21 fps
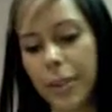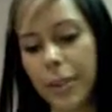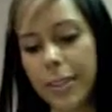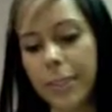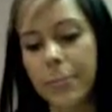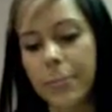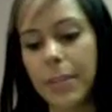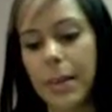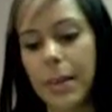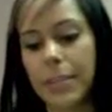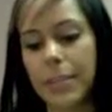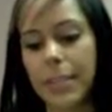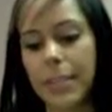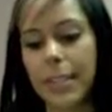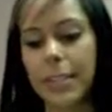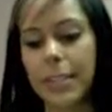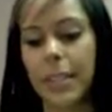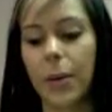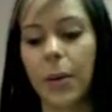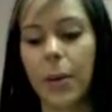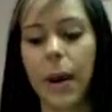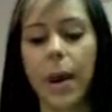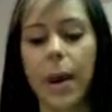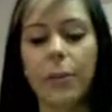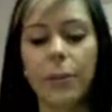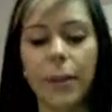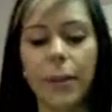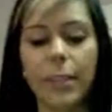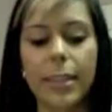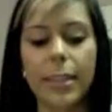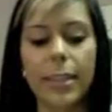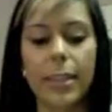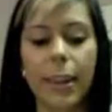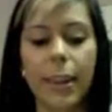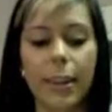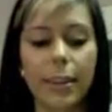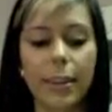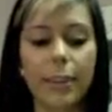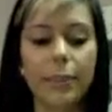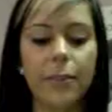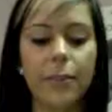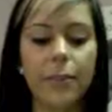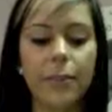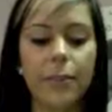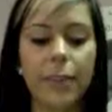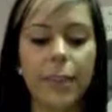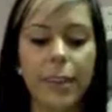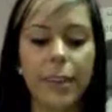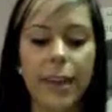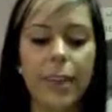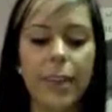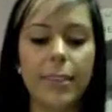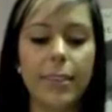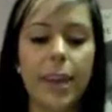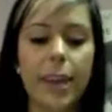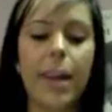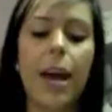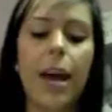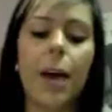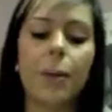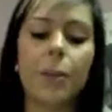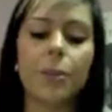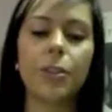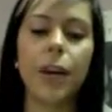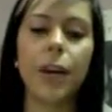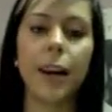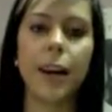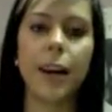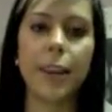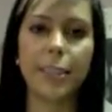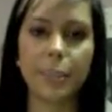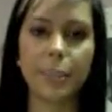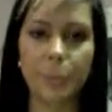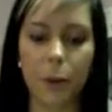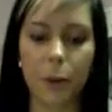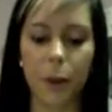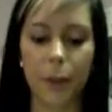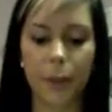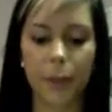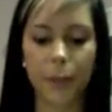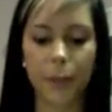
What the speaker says: Sometimes it's the quiet voice at the end of the day saying, I will try again tomorrow.